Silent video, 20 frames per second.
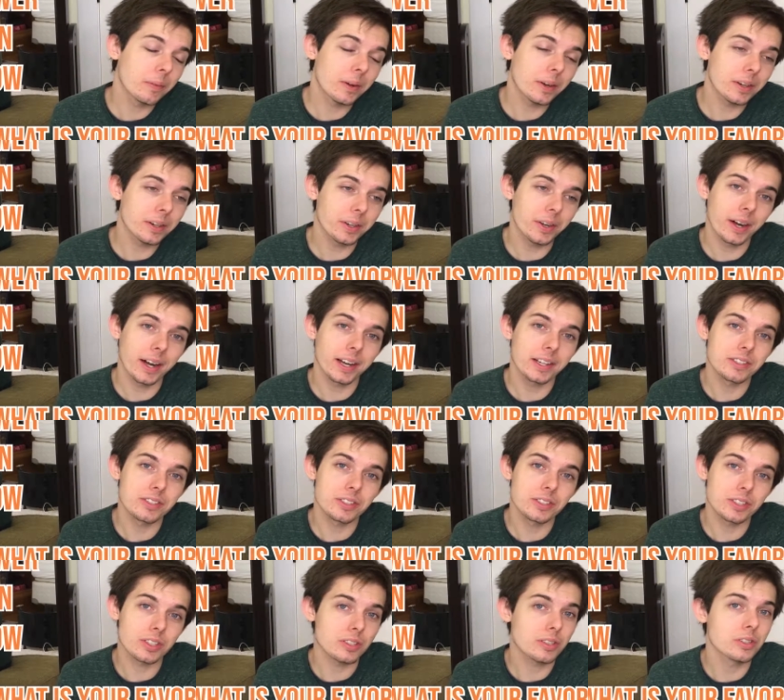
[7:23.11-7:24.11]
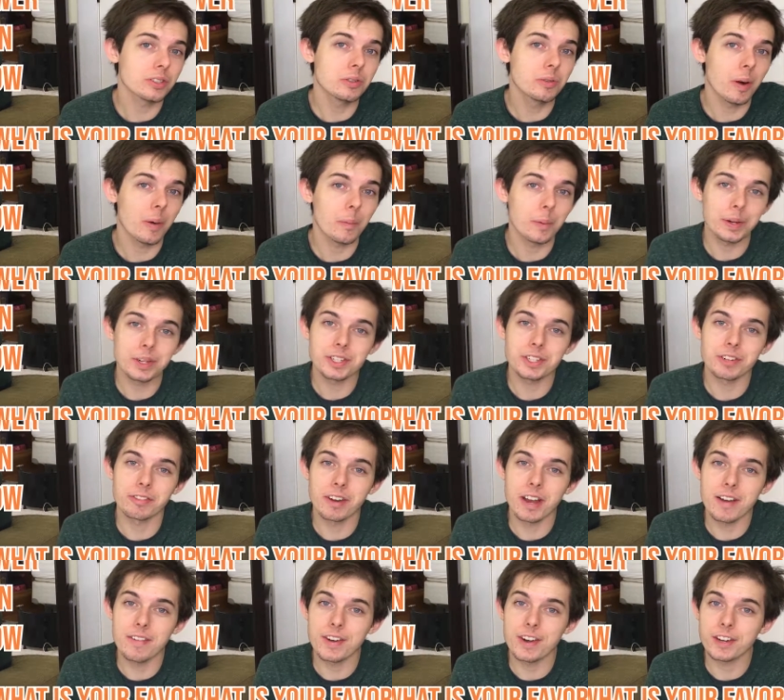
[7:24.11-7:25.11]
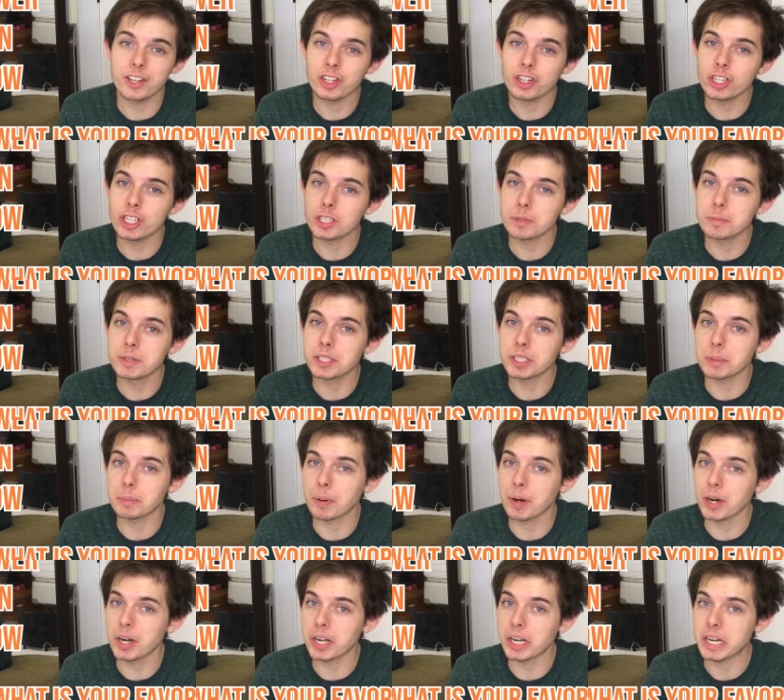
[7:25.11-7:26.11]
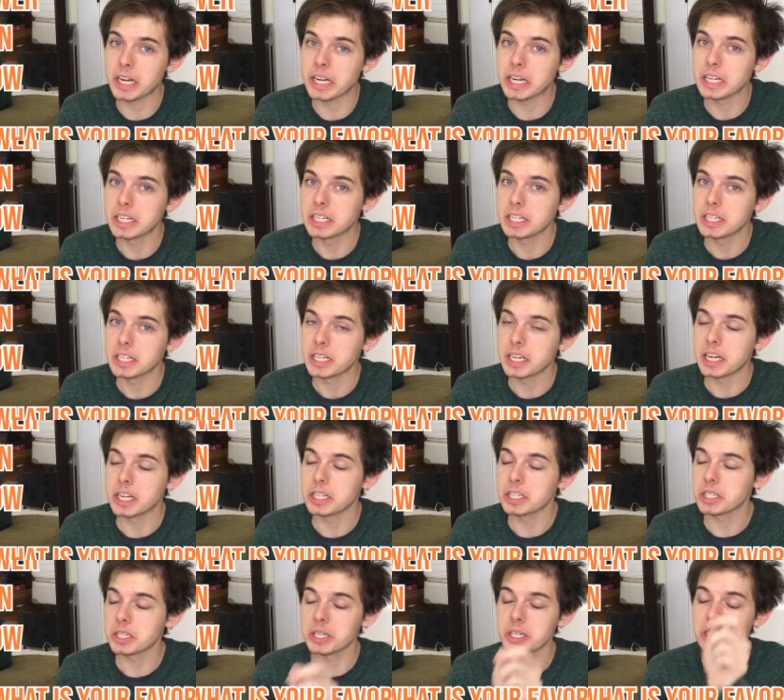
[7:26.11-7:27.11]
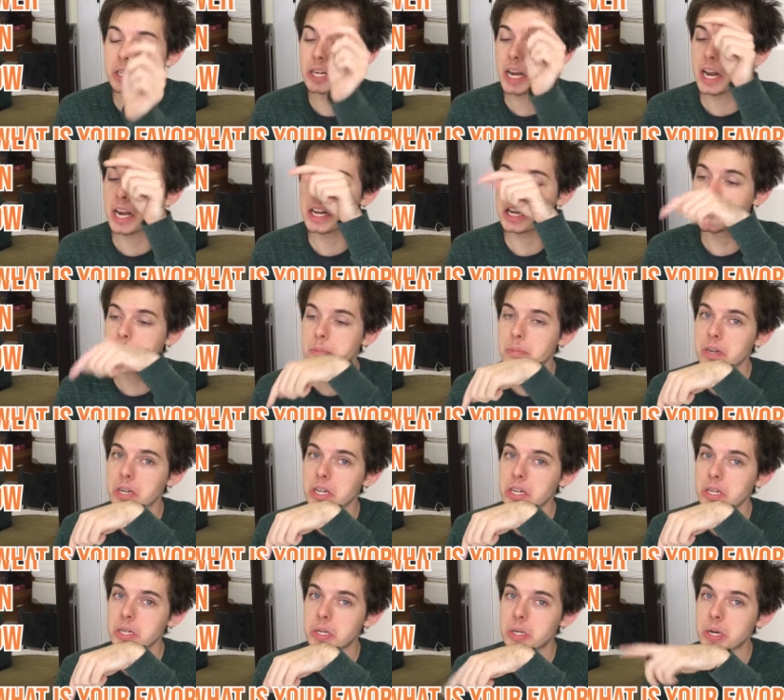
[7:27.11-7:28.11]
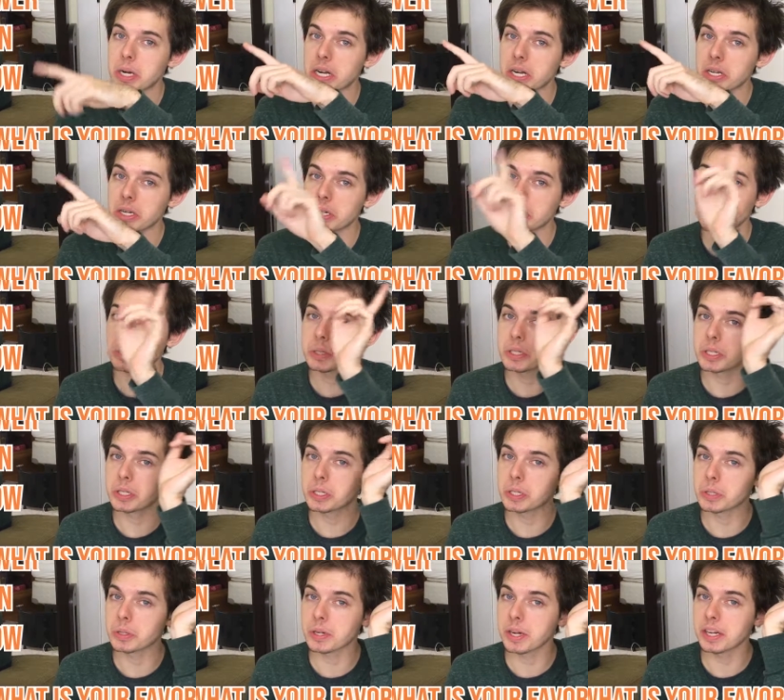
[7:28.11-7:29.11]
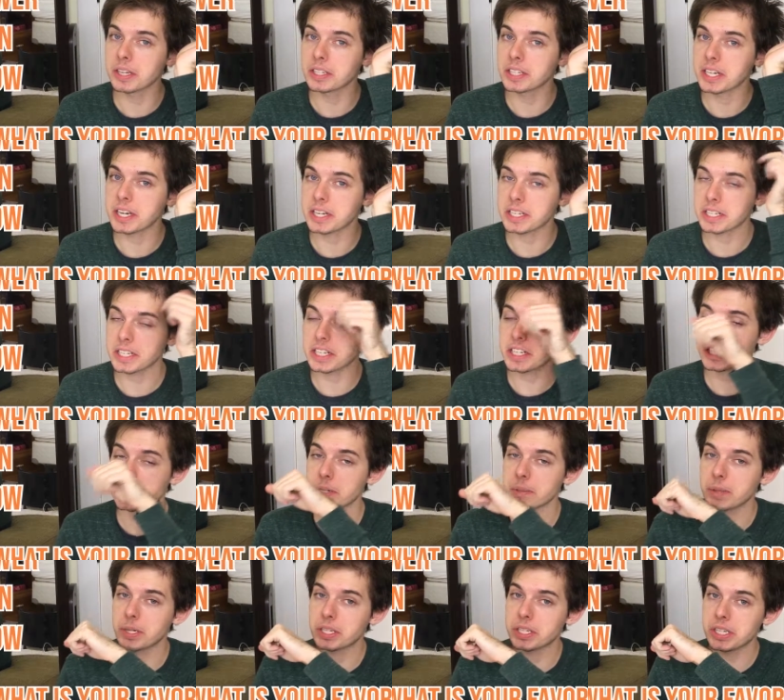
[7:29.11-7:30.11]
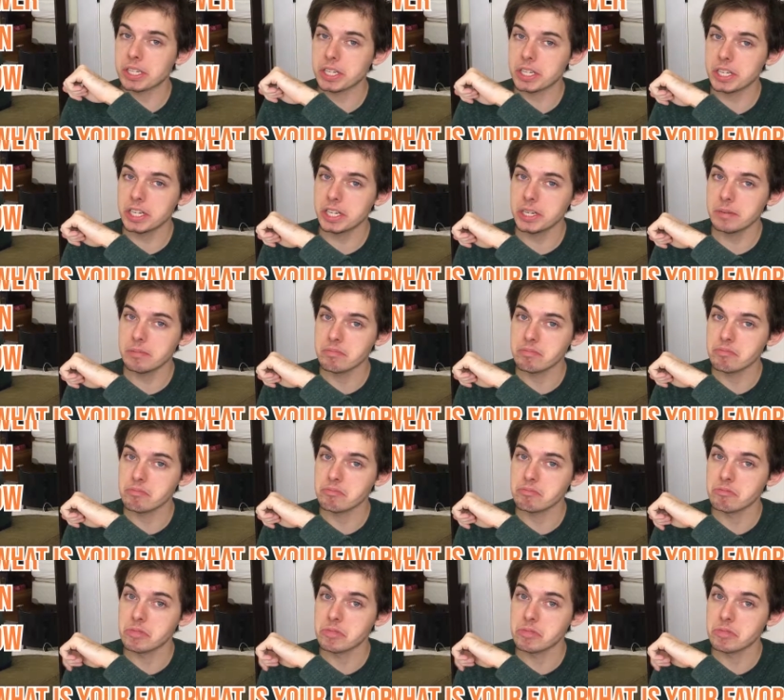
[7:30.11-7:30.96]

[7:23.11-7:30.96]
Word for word: what are your answers to what is your favorite Christmas party? Answer down below or at O O T Q contact at gmail dot com.